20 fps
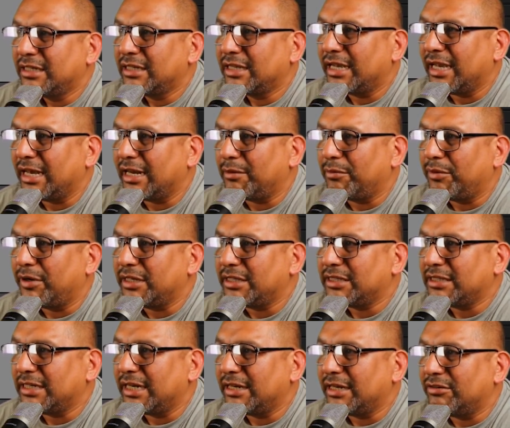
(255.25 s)

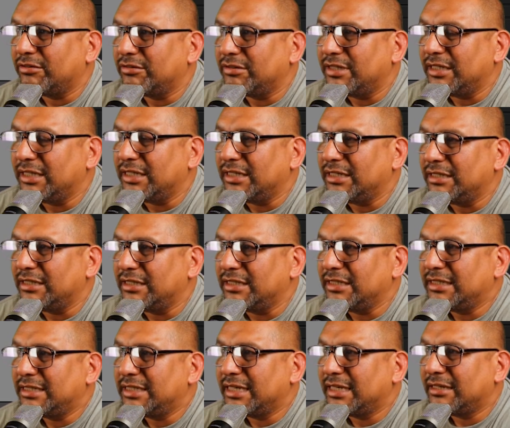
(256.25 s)
Calibration, I don't need
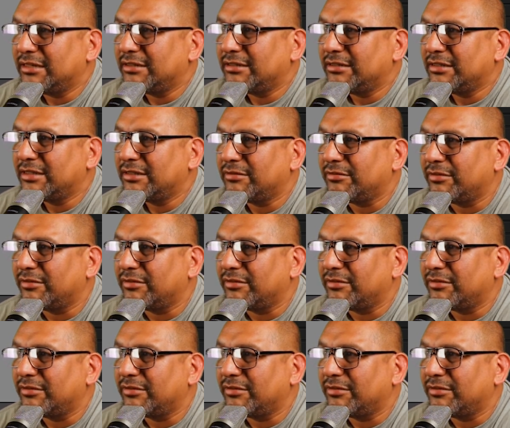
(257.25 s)
detail.